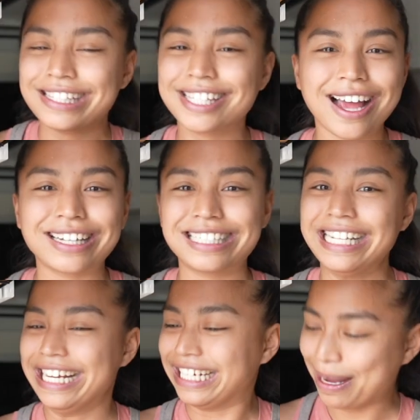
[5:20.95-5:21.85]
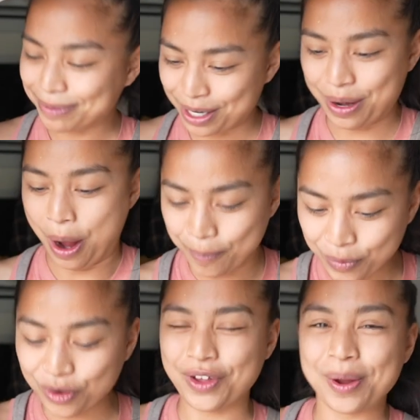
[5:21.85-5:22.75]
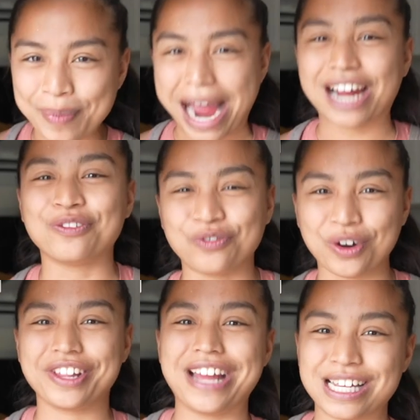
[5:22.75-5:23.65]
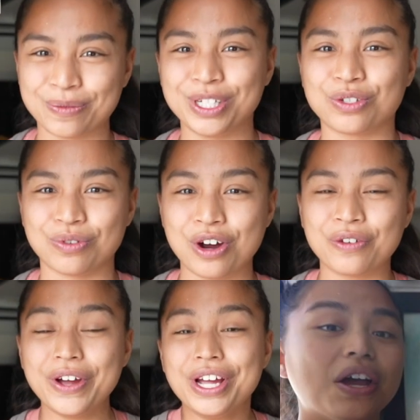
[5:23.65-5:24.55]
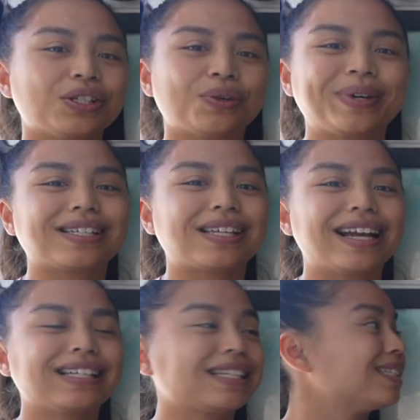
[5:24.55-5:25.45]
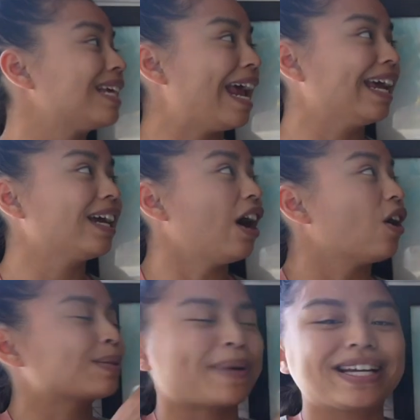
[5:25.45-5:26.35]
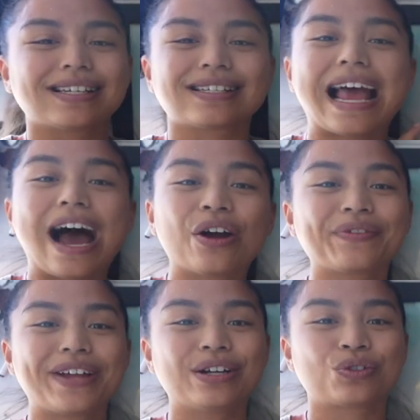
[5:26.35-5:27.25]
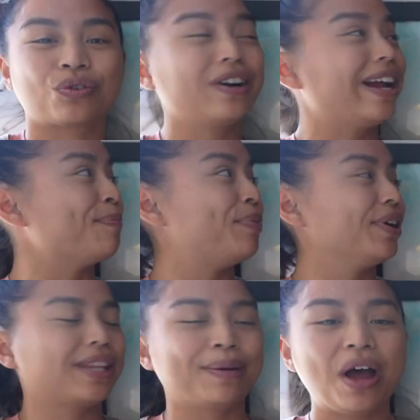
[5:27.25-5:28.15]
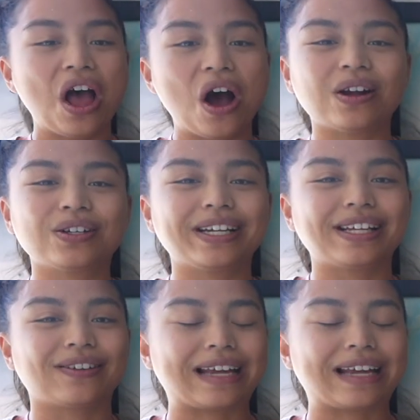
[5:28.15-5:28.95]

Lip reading: sucked, kept on moving back and forth as we drove. So we decided to take our spices out of that drawer and put them underneath our